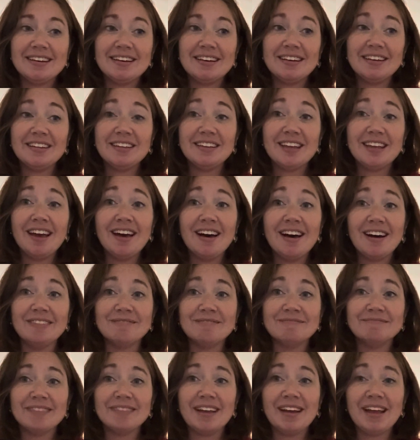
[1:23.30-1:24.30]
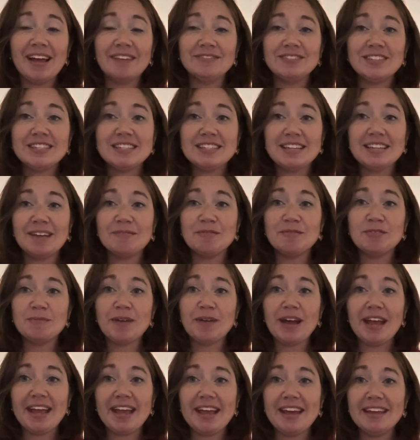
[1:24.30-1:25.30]
Yeah, I have to stand with
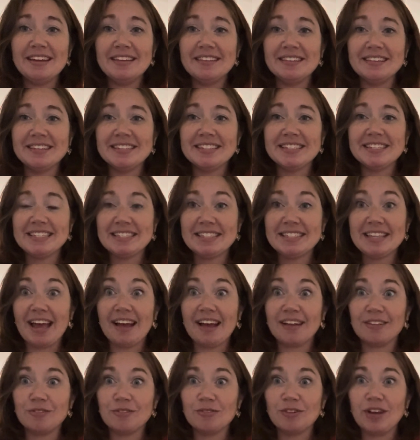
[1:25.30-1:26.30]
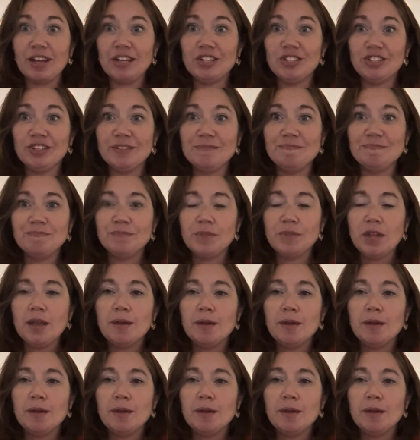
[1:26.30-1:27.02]
my head in this exact location